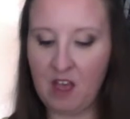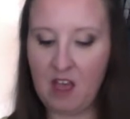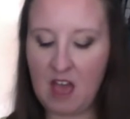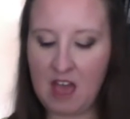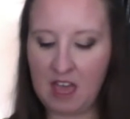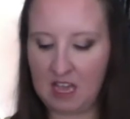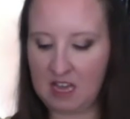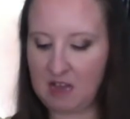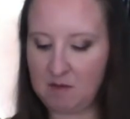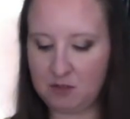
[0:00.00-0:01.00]
And
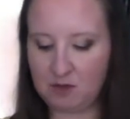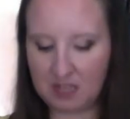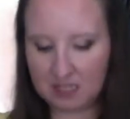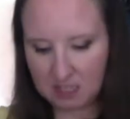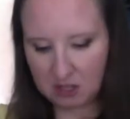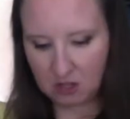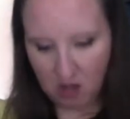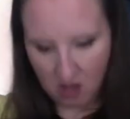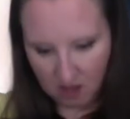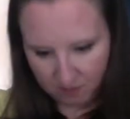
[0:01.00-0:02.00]
I'm doing this in the
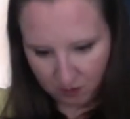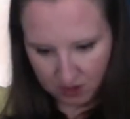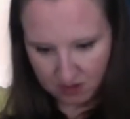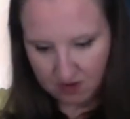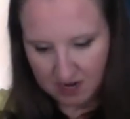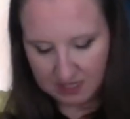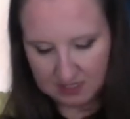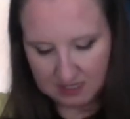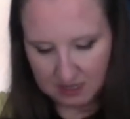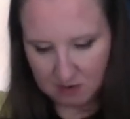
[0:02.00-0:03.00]
called for
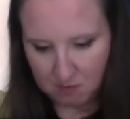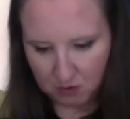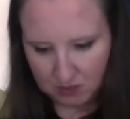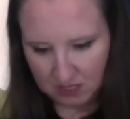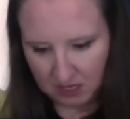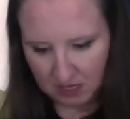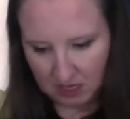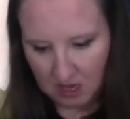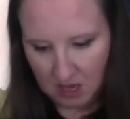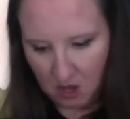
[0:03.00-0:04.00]
threads. They're mostly
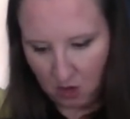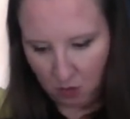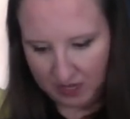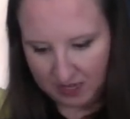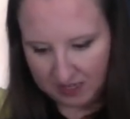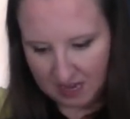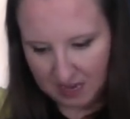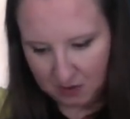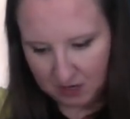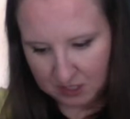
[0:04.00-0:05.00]
weak dye
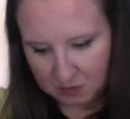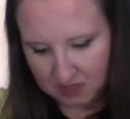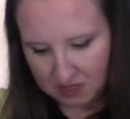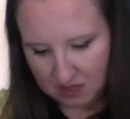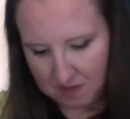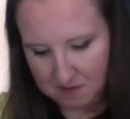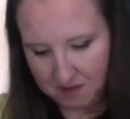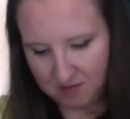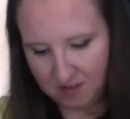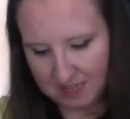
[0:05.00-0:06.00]
works with a couple
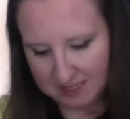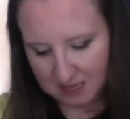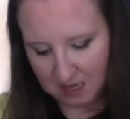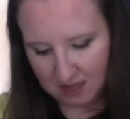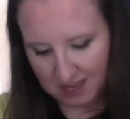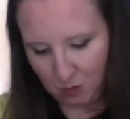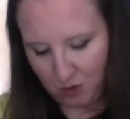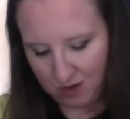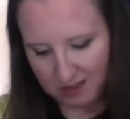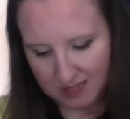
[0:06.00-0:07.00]
of classic, like
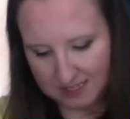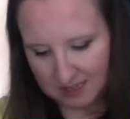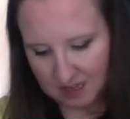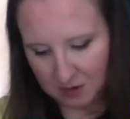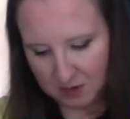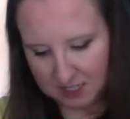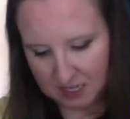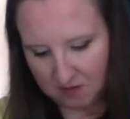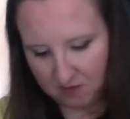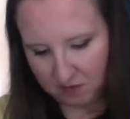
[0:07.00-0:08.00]
one classic colorworks
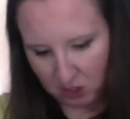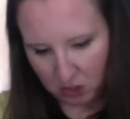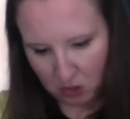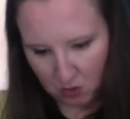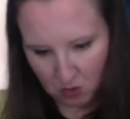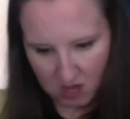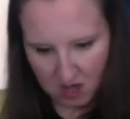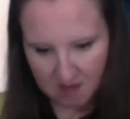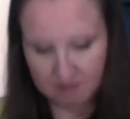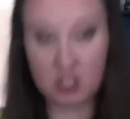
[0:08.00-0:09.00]
and a few
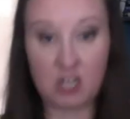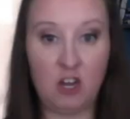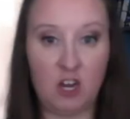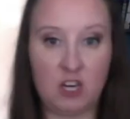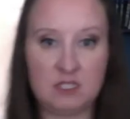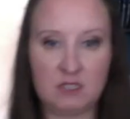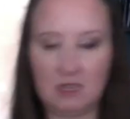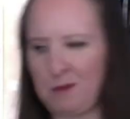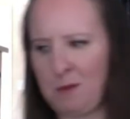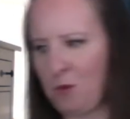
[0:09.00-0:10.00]
gentle arts, like
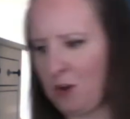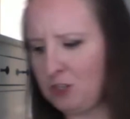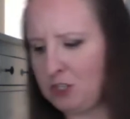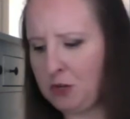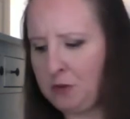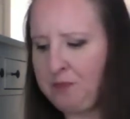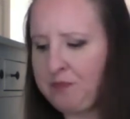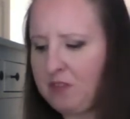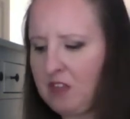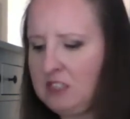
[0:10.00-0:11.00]
maybe 1 or 2.
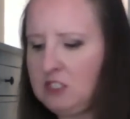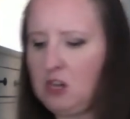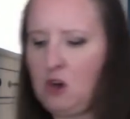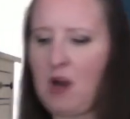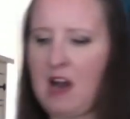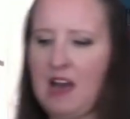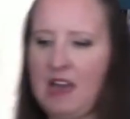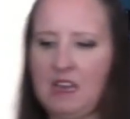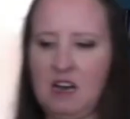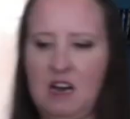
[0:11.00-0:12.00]
And so
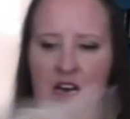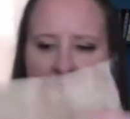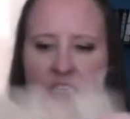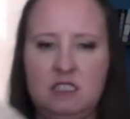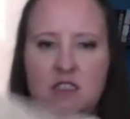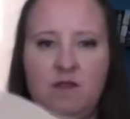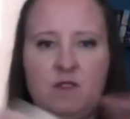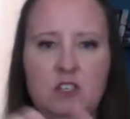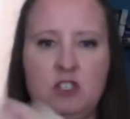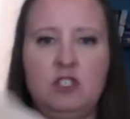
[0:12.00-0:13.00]
I got the
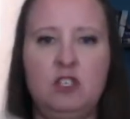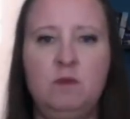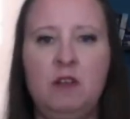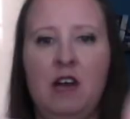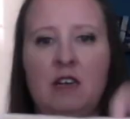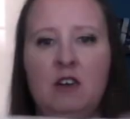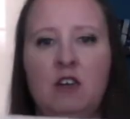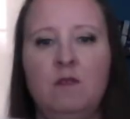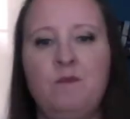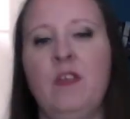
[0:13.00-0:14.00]
first 2
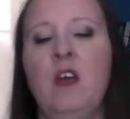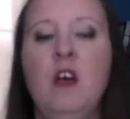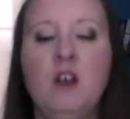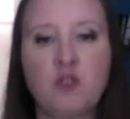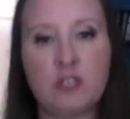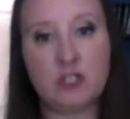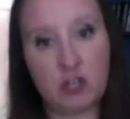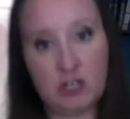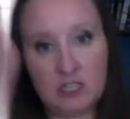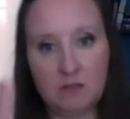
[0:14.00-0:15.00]
so I
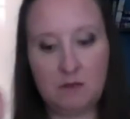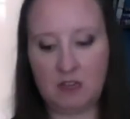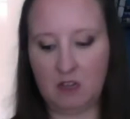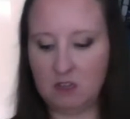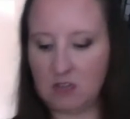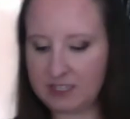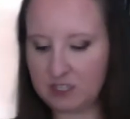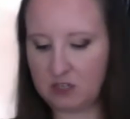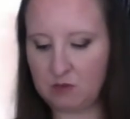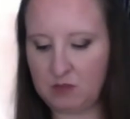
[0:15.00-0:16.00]
started in the middle. I
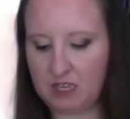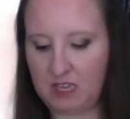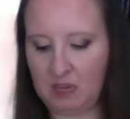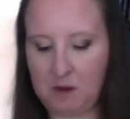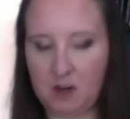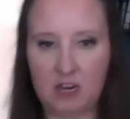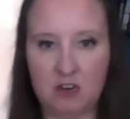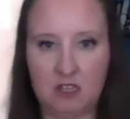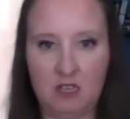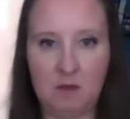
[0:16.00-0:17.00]
started with the Keep Our Air
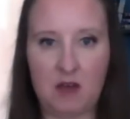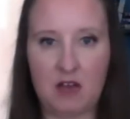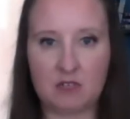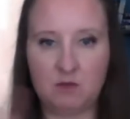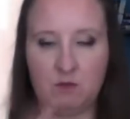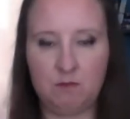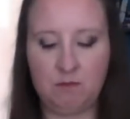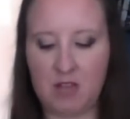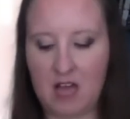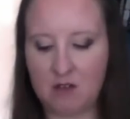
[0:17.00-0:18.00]
Clean
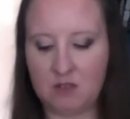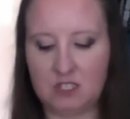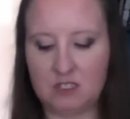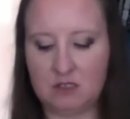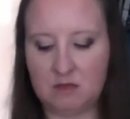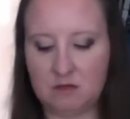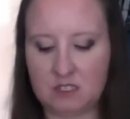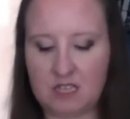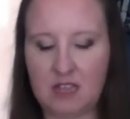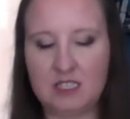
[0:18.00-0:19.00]
block, which is, because
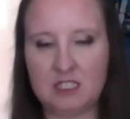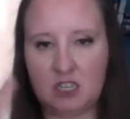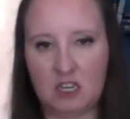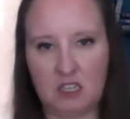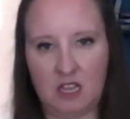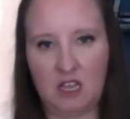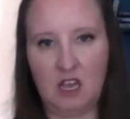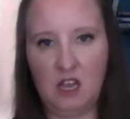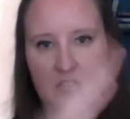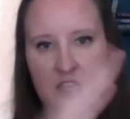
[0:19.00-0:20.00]
I like to start like
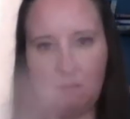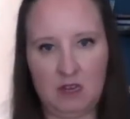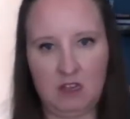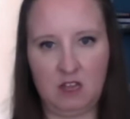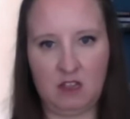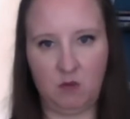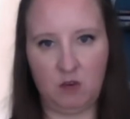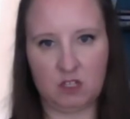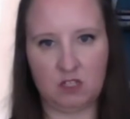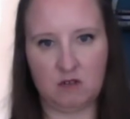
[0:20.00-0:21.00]
in the middle and then
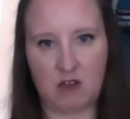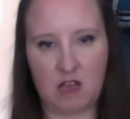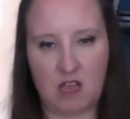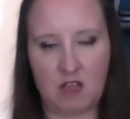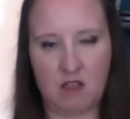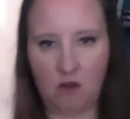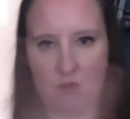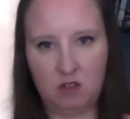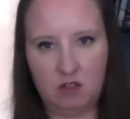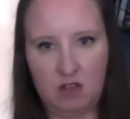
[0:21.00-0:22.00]
work to the right and then go
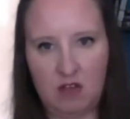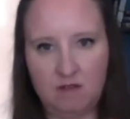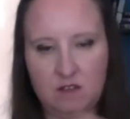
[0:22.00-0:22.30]
to the left.